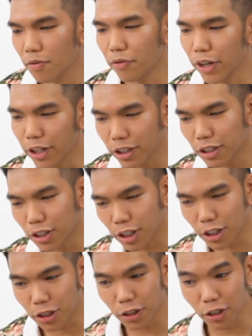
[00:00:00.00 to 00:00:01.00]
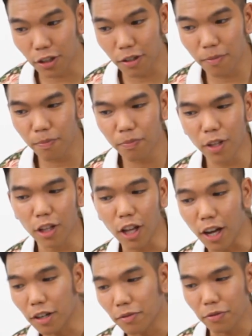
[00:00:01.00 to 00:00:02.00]
Very industrial, a
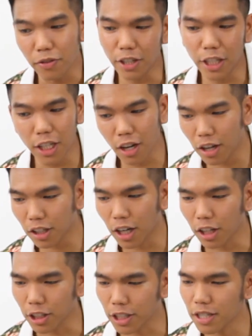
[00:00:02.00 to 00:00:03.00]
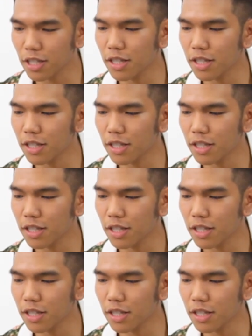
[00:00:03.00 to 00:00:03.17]
lot of neon colors.